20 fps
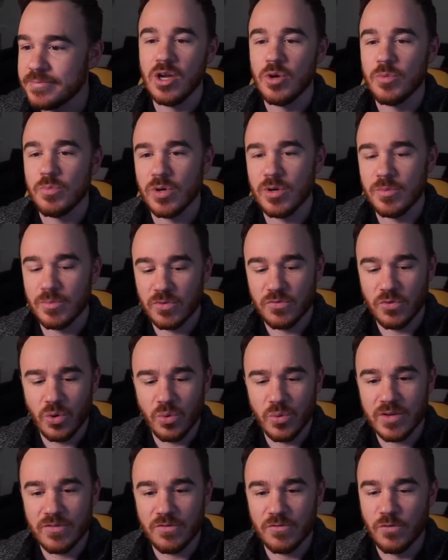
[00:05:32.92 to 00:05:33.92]
But before
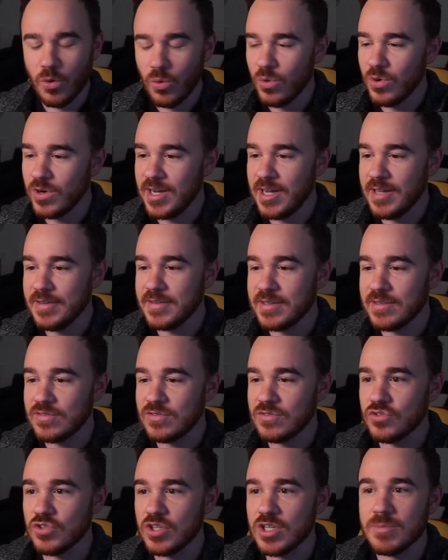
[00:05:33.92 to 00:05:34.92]
we forward on these
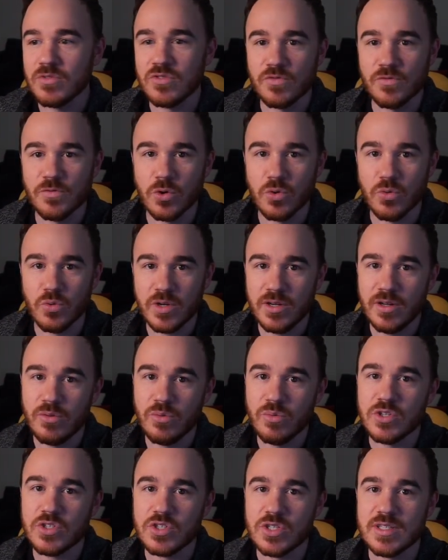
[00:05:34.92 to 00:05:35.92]
streams for real,
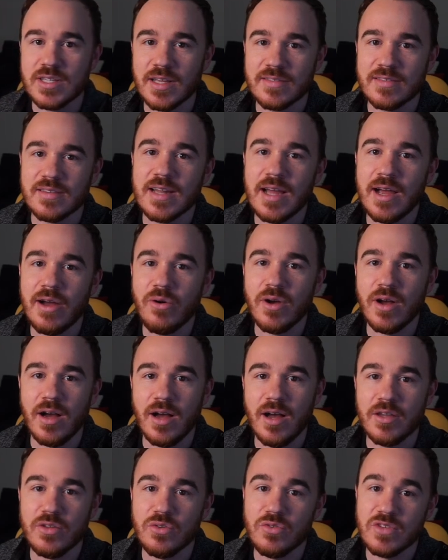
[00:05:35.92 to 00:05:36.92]
we should test it
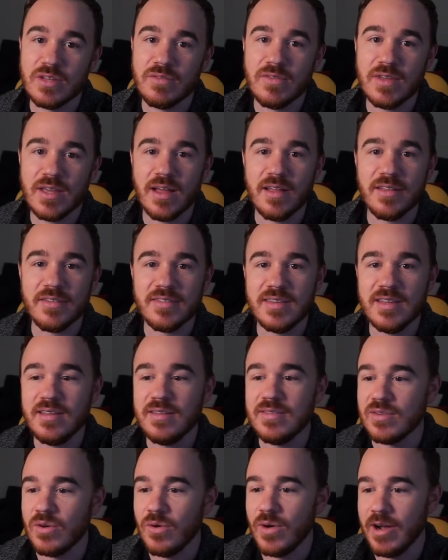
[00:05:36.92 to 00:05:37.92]
out using VLC.
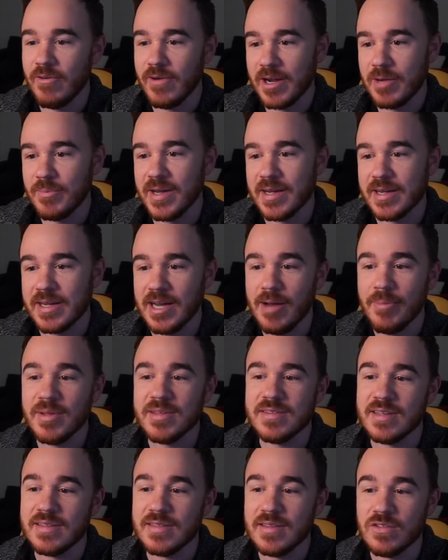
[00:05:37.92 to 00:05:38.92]
So I recommend
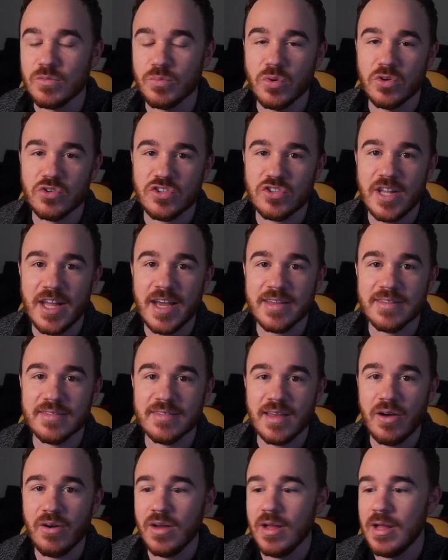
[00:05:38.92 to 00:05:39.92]
commenting these push lines
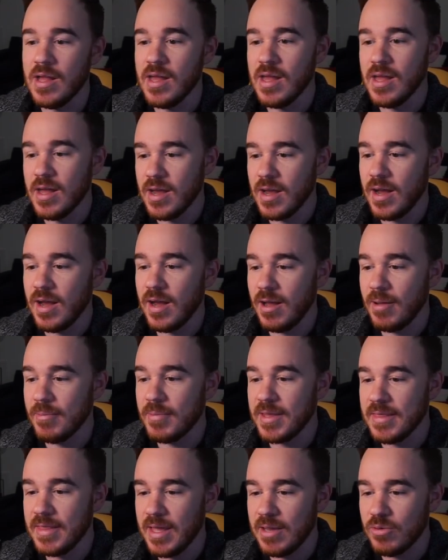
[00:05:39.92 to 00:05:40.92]
out,
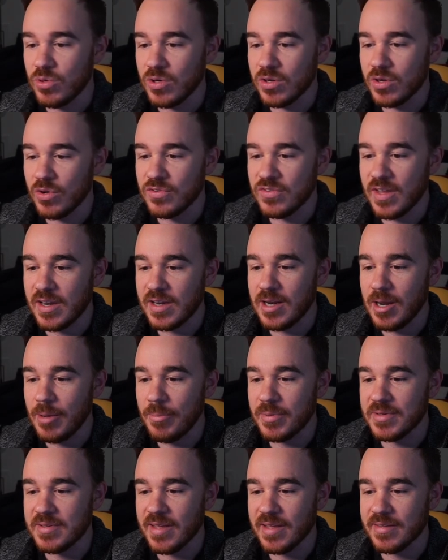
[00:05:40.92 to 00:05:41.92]
and then we'll go set it
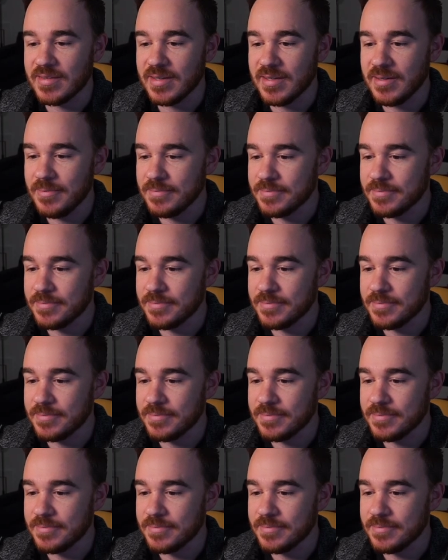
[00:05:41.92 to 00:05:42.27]
up and test it.